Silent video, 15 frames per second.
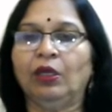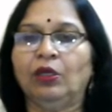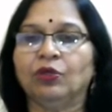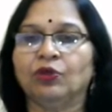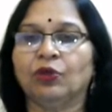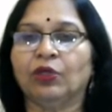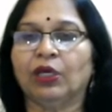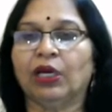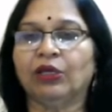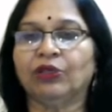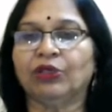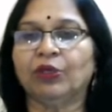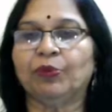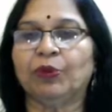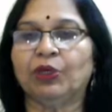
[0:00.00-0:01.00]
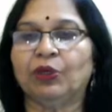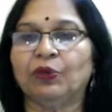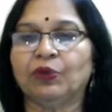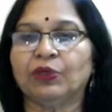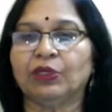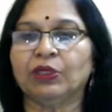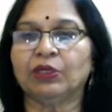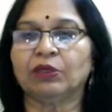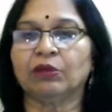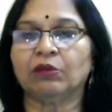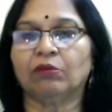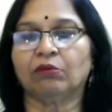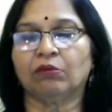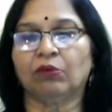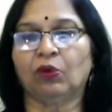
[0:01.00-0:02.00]
So the country produces
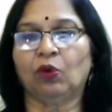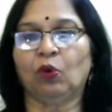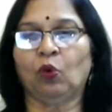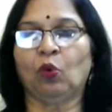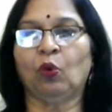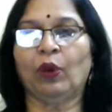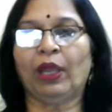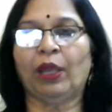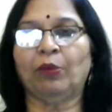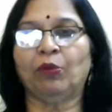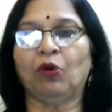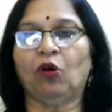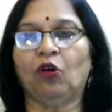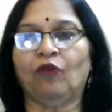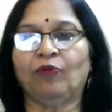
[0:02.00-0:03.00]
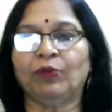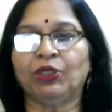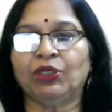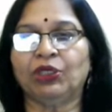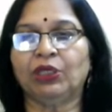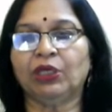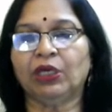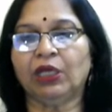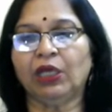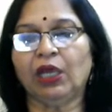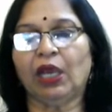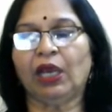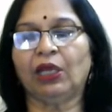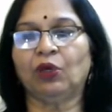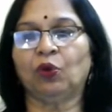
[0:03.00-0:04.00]
OM of machinery
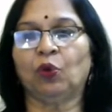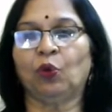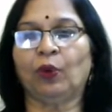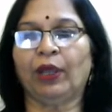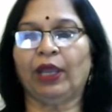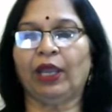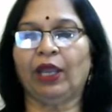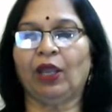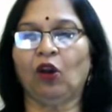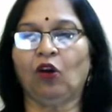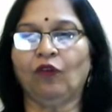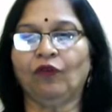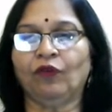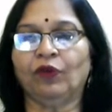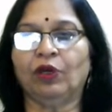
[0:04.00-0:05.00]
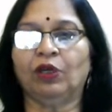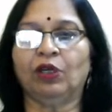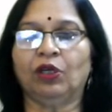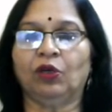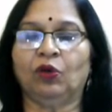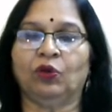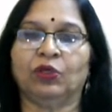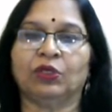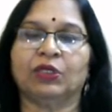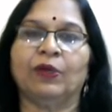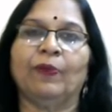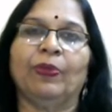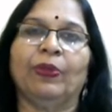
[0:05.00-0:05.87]
and OA of goods.